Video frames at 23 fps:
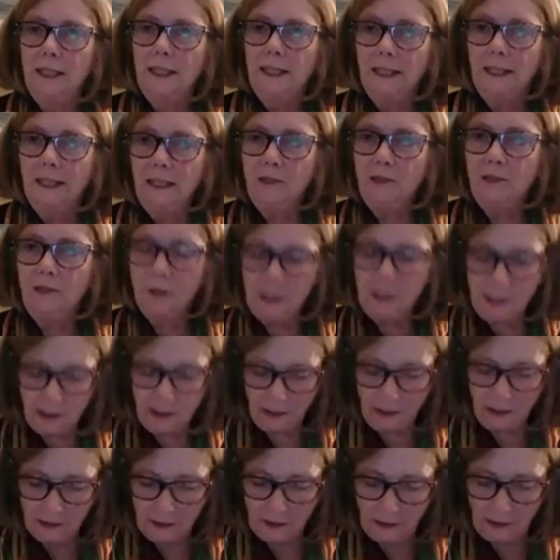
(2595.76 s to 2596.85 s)
increasing
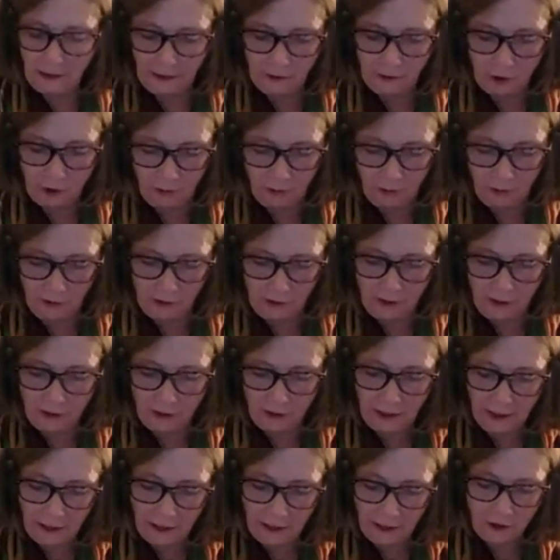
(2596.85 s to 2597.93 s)
intellectual
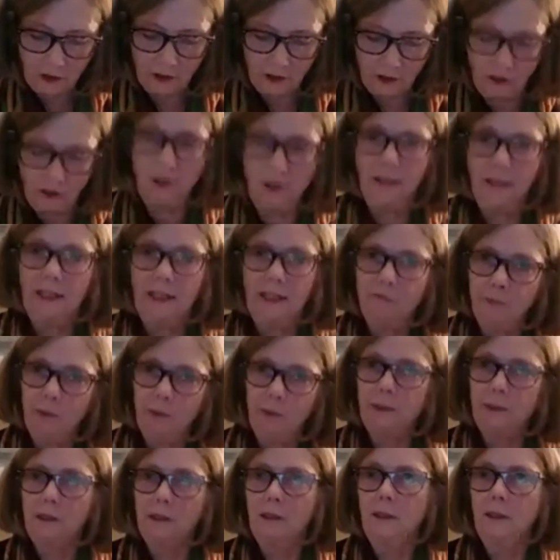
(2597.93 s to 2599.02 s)
connection to left
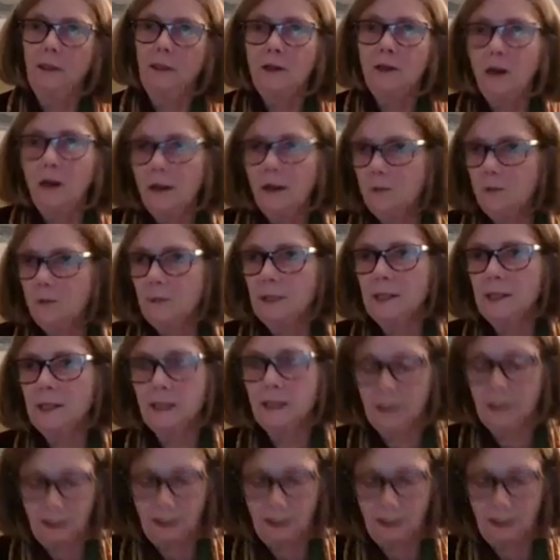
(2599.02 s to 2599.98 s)
political economists,